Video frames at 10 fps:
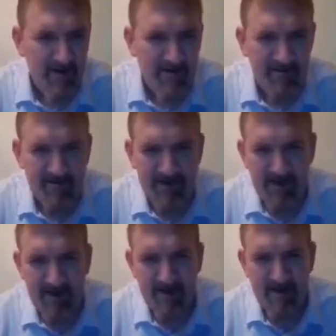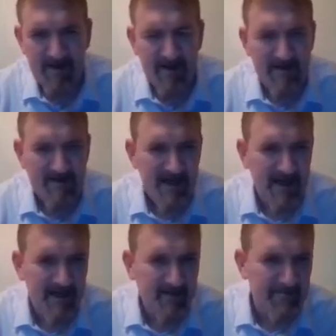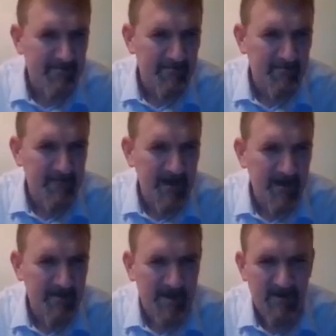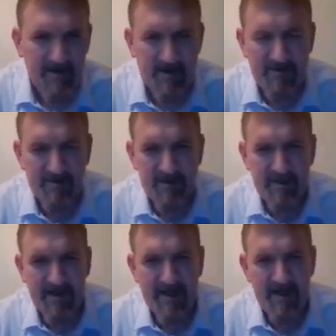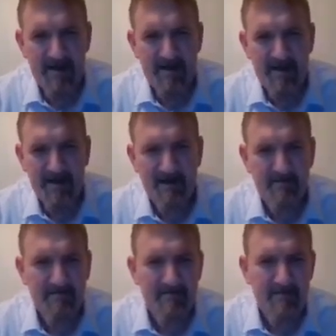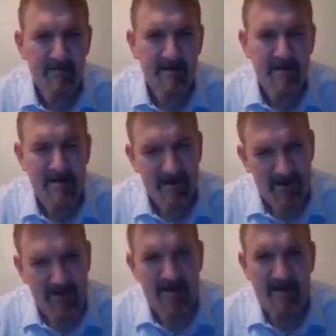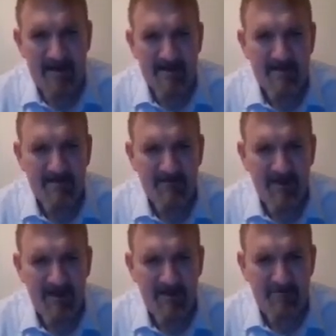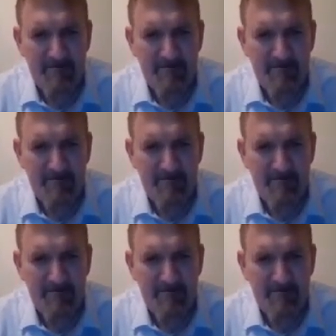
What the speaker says: If I hit, I'll stack him. He could be doing this with just about anything. That's a good flop.